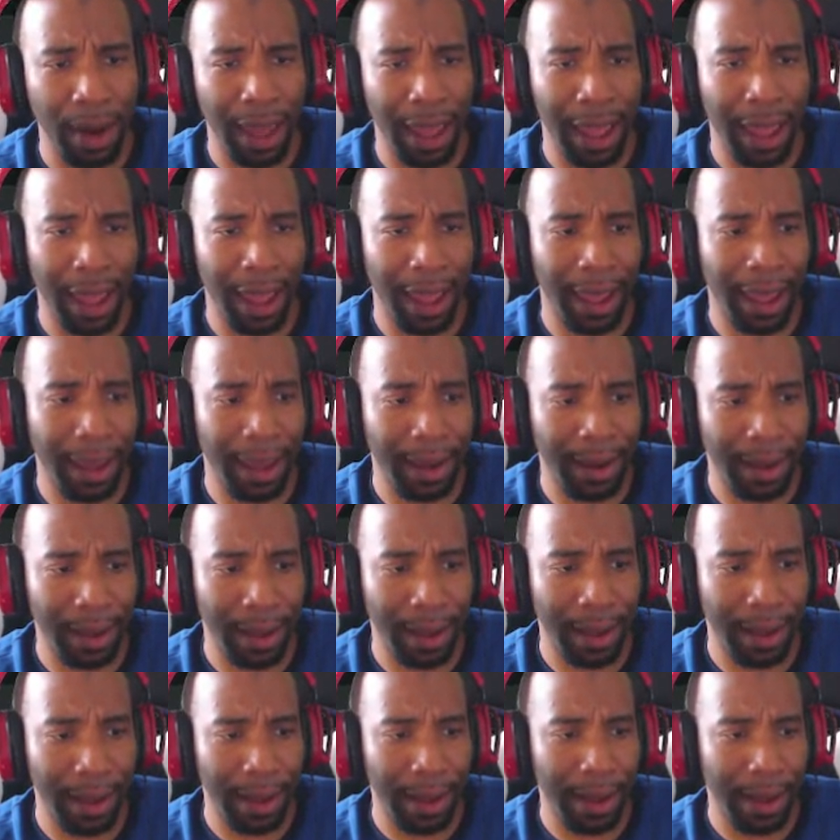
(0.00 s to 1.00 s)
to add,
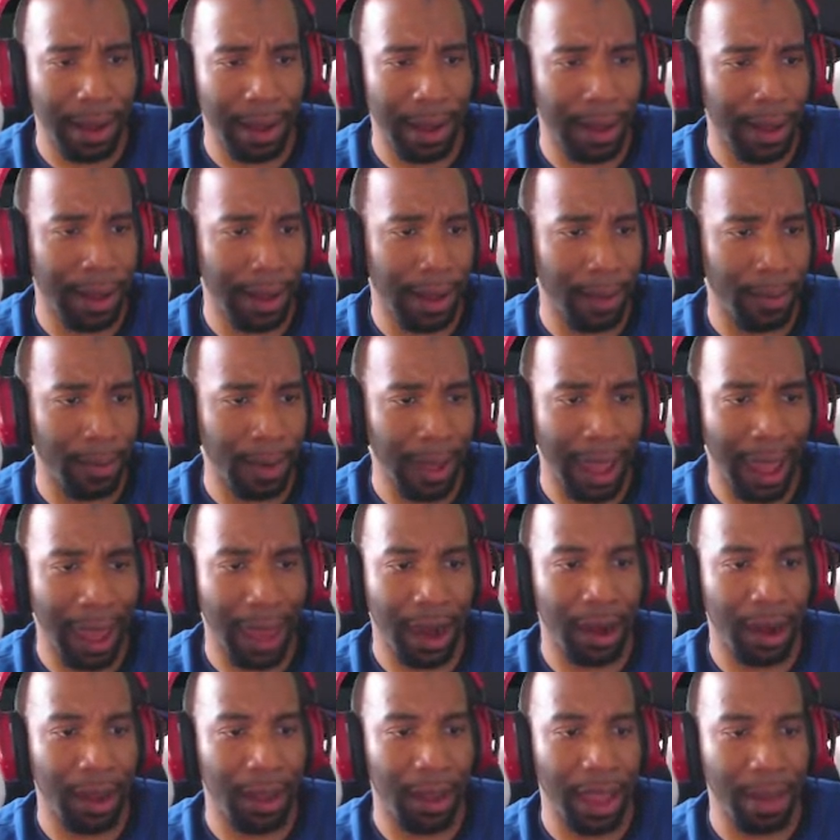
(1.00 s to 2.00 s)
we
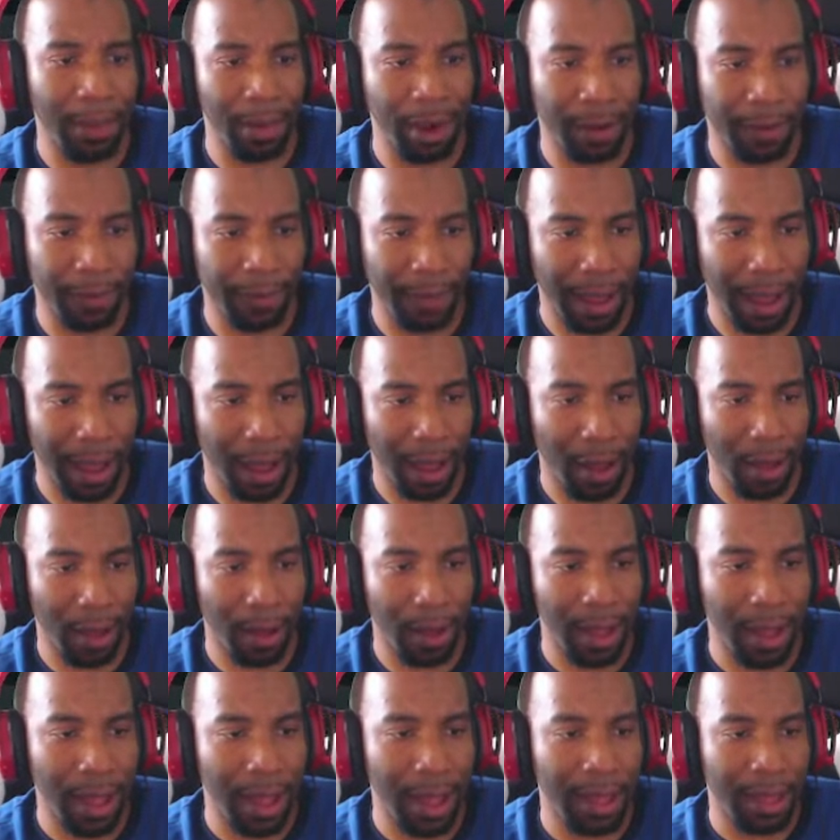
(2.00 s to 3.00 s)
added an image file.
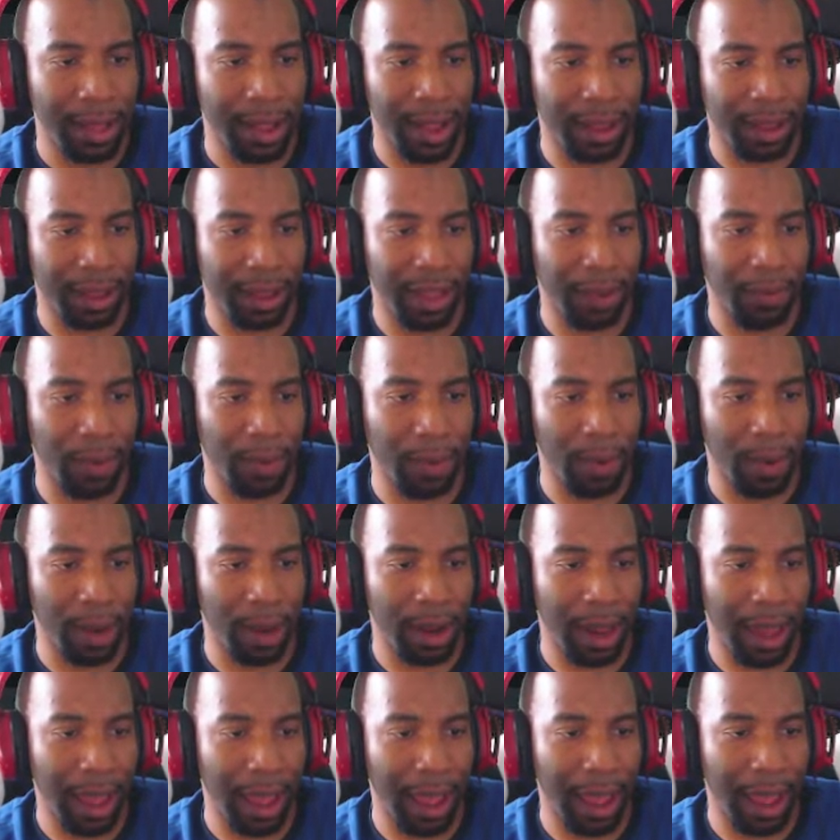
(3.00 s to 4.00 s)
Let's say we
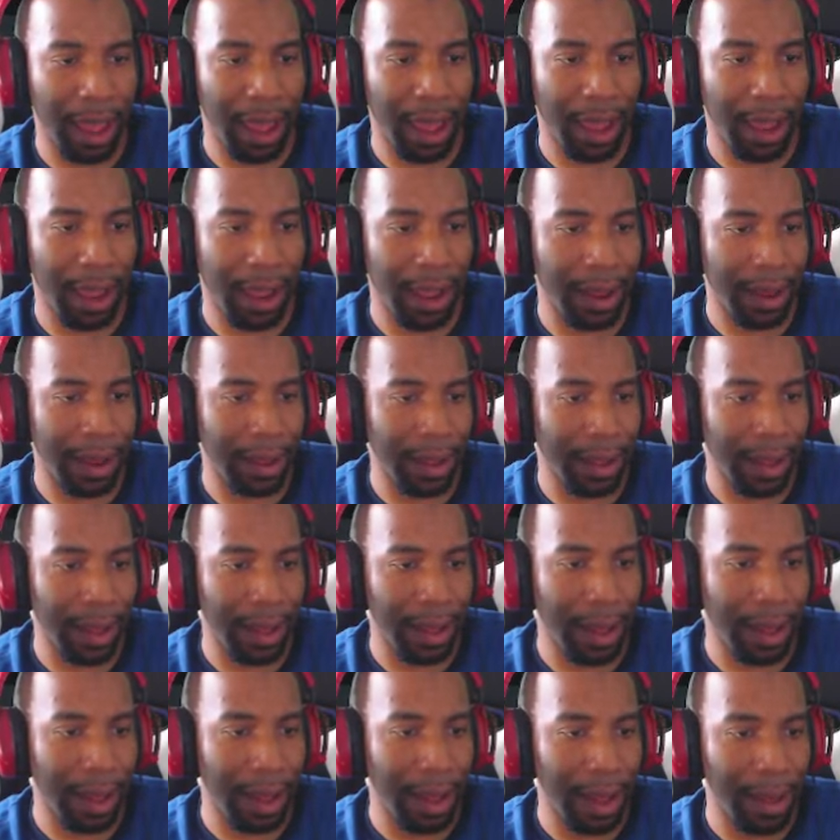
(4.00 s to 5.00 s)
wanted to add
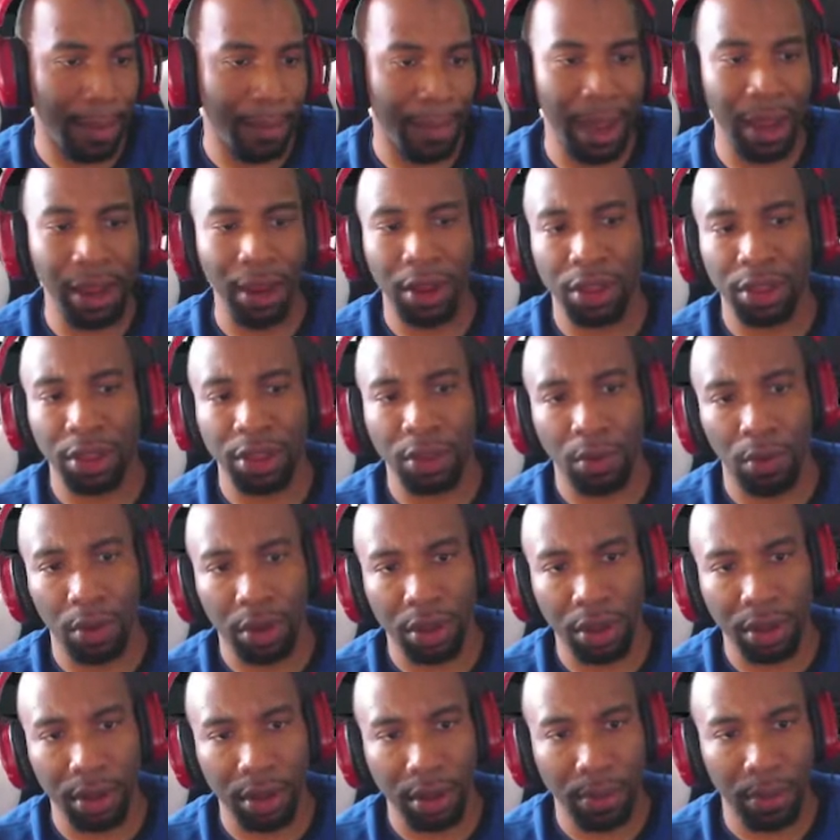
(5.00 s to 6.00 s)
a media
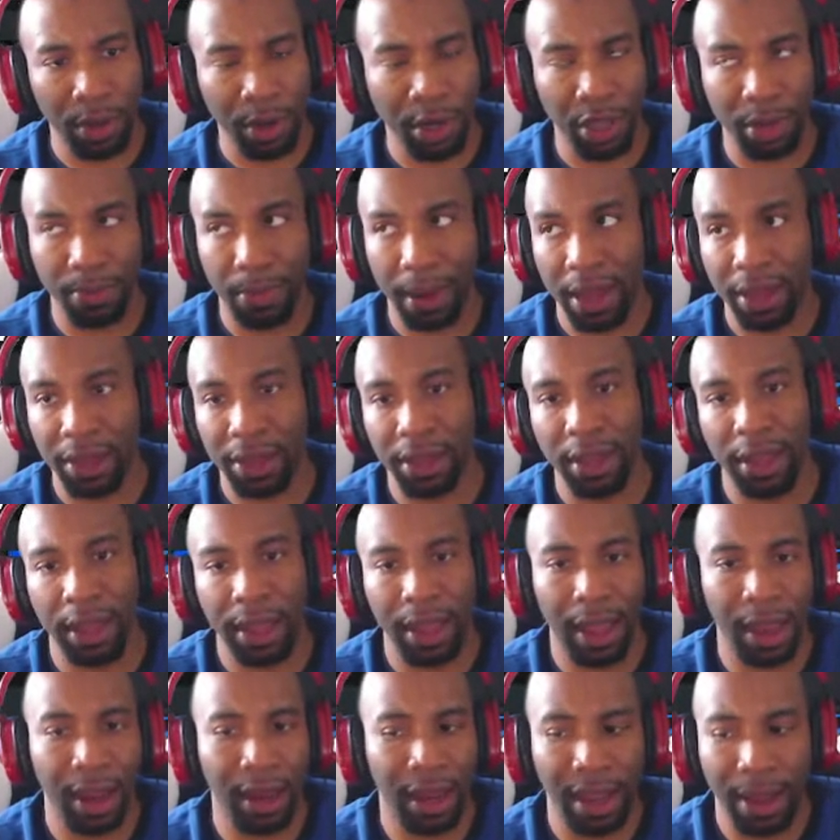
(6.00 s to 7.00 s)
source, which is basically
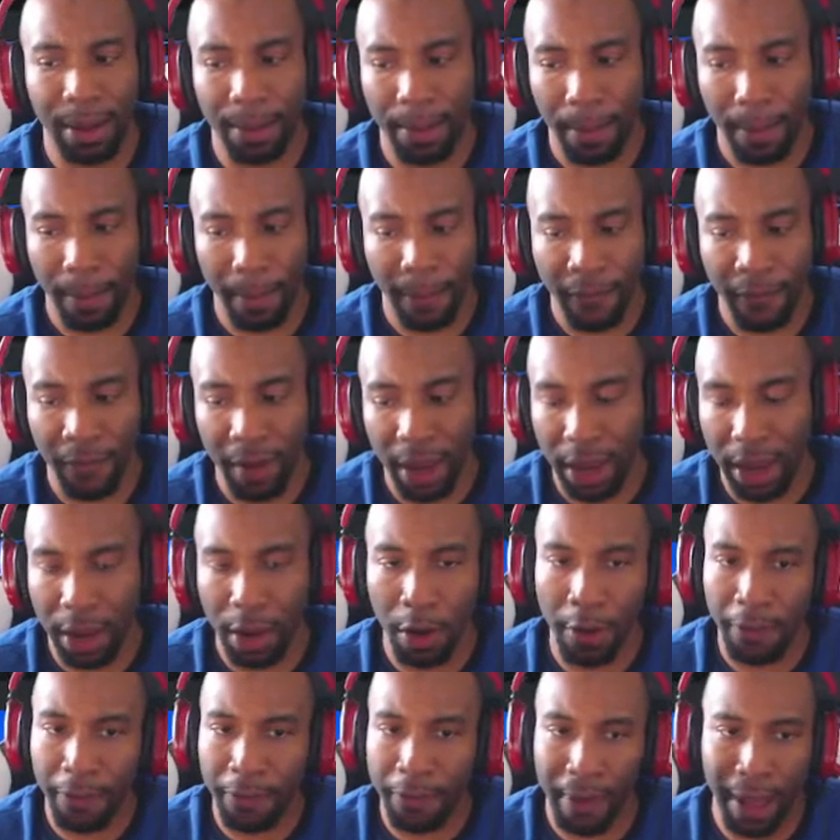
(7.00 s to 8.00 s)
any
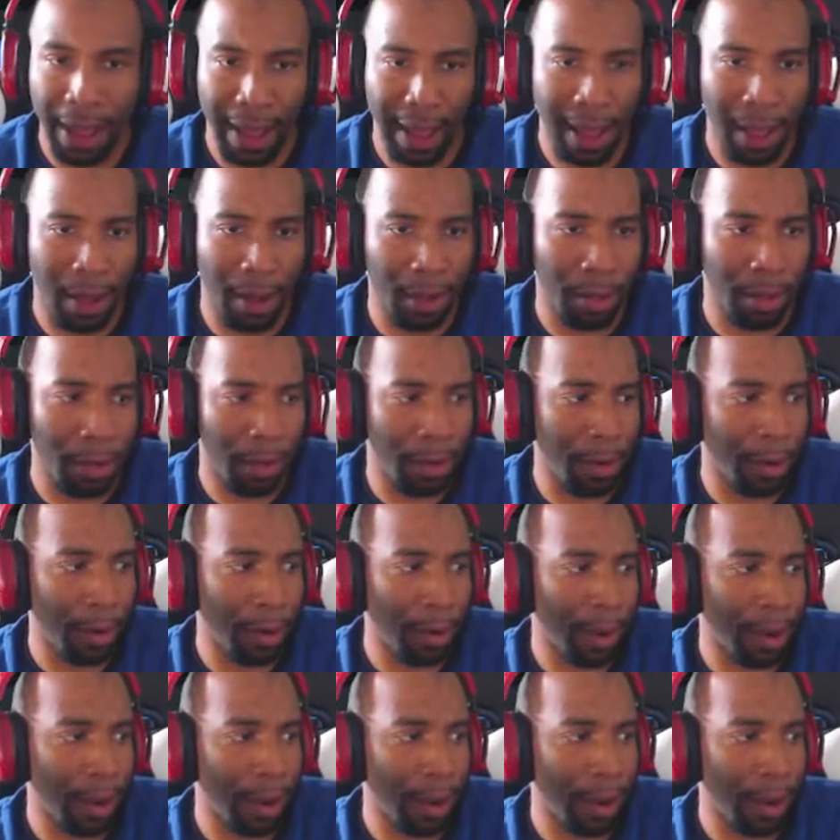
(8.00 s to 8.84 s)
video file or